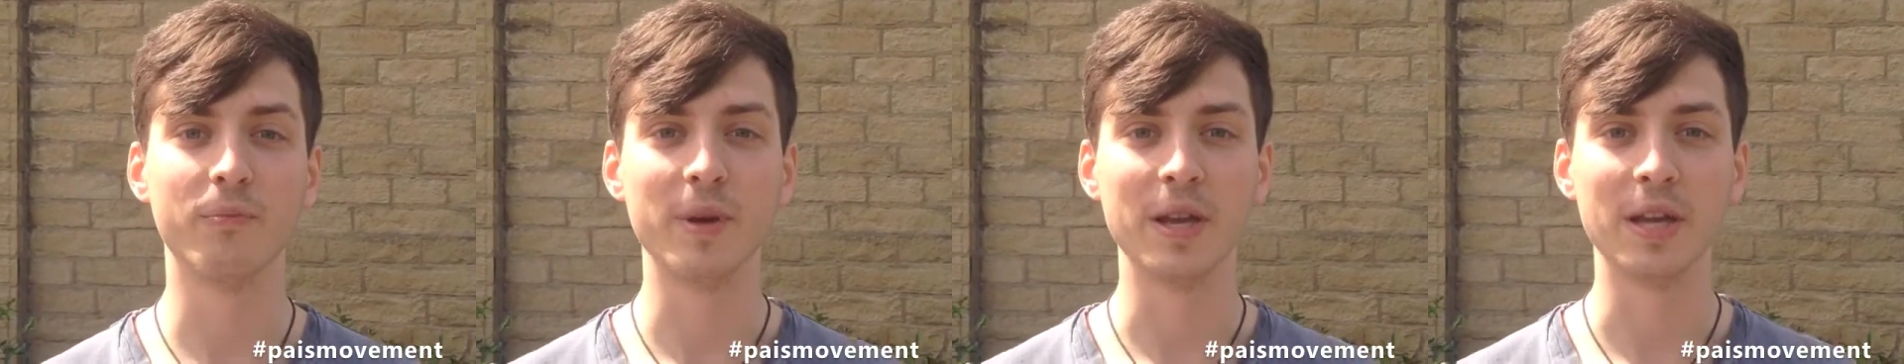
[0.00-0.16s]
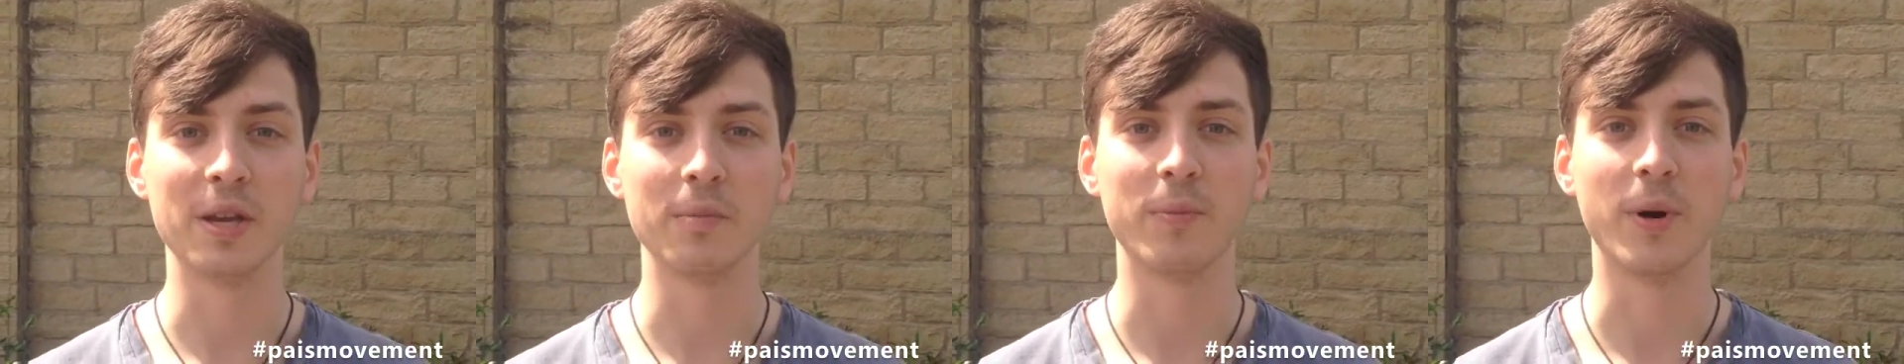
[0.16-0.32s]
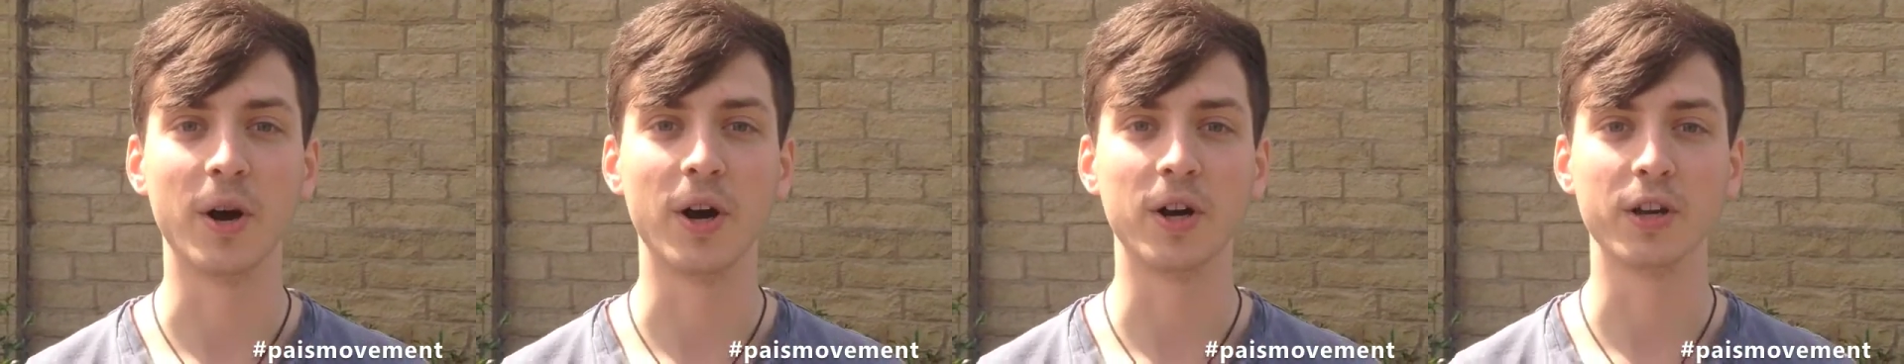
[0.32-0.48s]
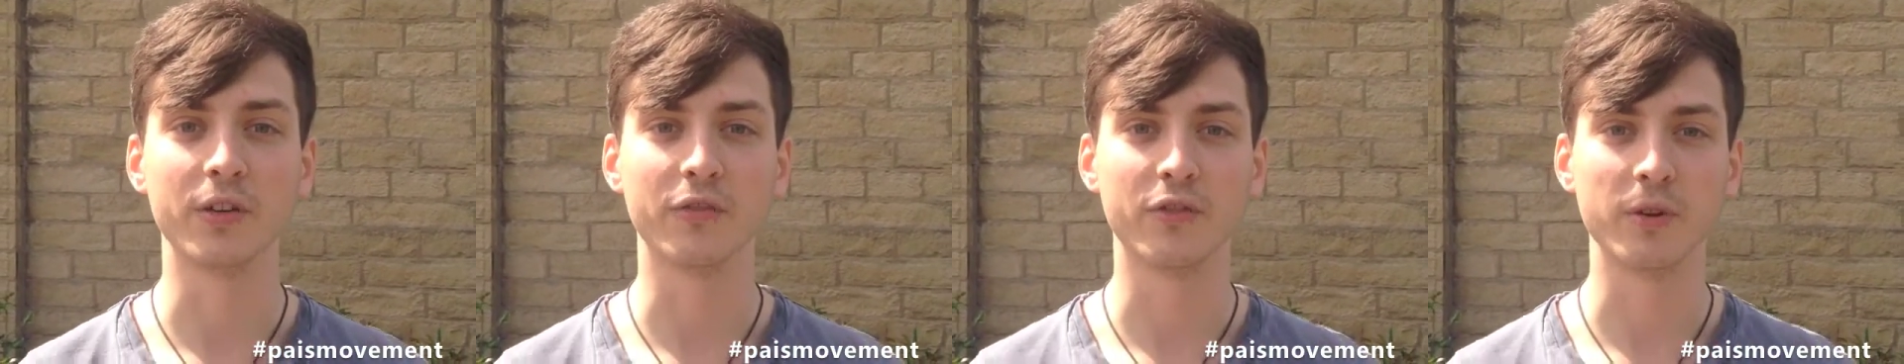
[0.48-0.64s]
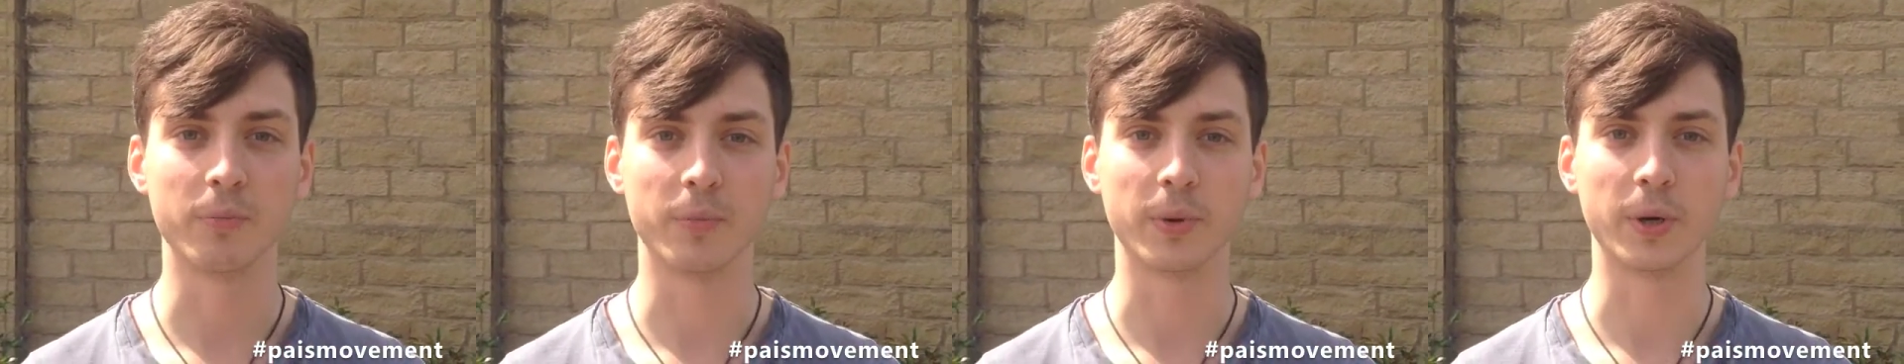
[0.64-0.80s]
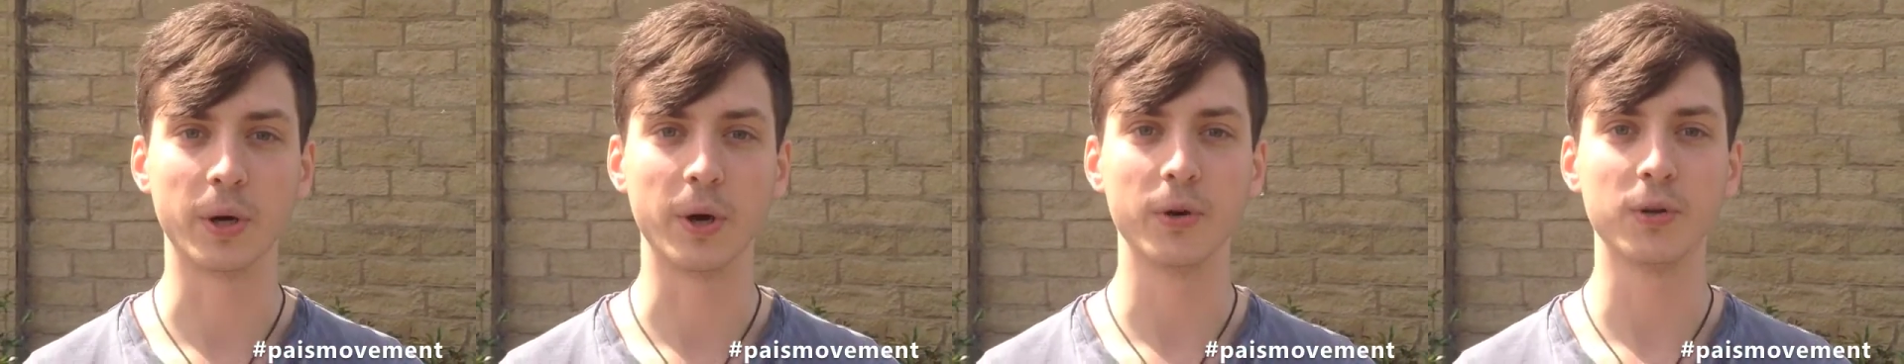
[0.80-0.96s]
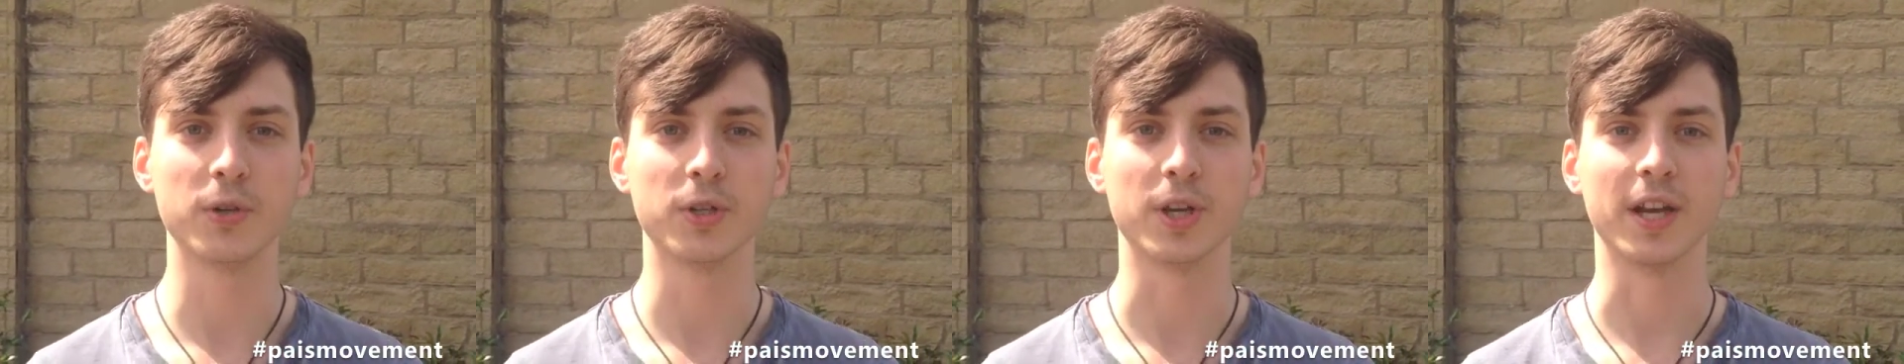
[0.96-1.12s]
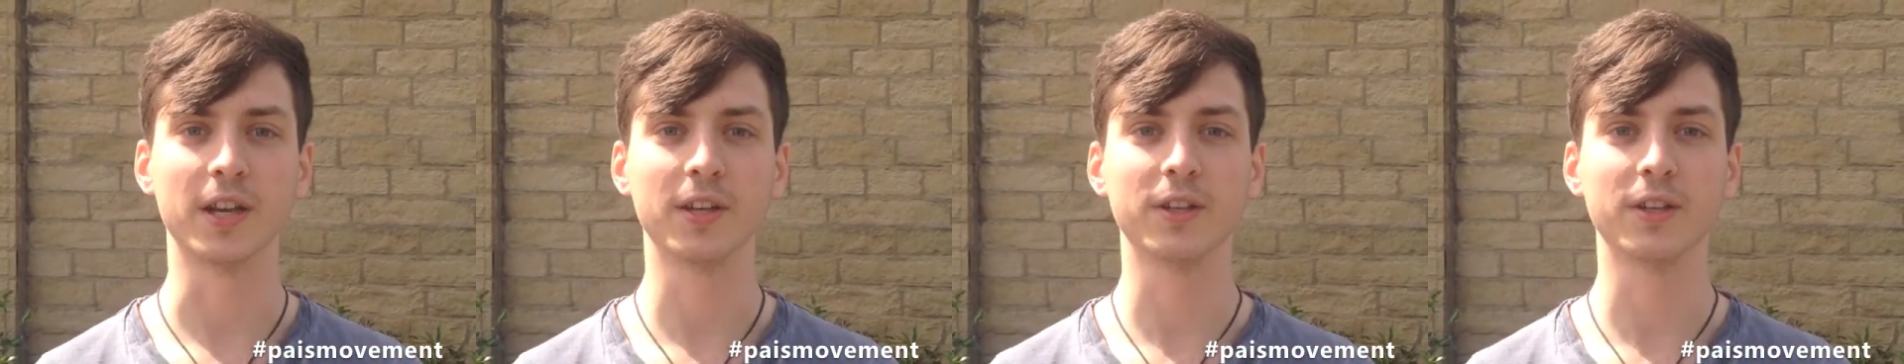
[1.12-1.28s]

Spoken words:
being part of a project